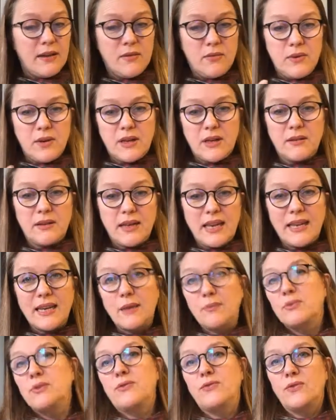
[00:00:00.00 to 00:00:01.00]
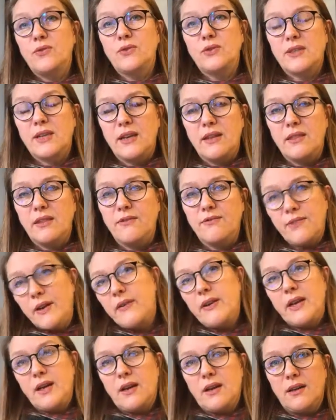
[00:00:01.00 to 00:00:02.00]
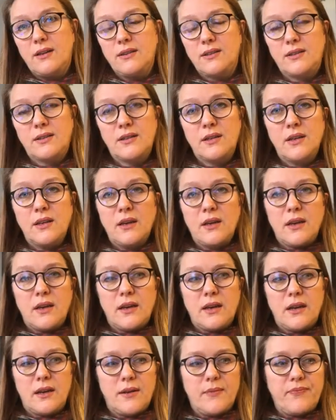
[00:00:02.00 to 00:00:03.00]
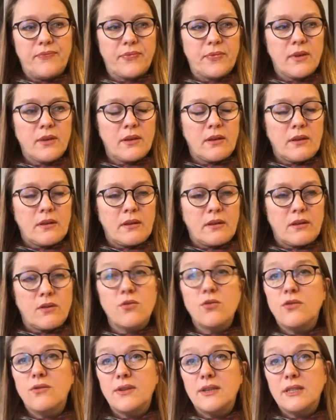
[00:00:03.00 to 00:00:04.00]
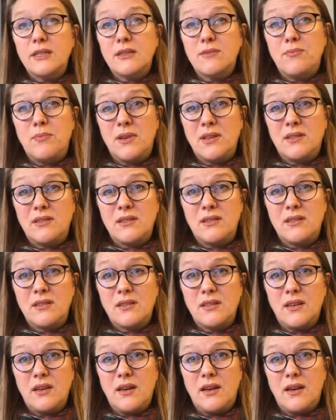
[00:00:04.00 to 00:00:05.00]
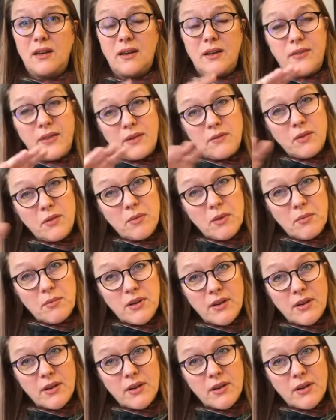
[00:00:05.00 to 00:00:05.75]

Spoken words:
We can get up to forte in the very last chorus, but then remember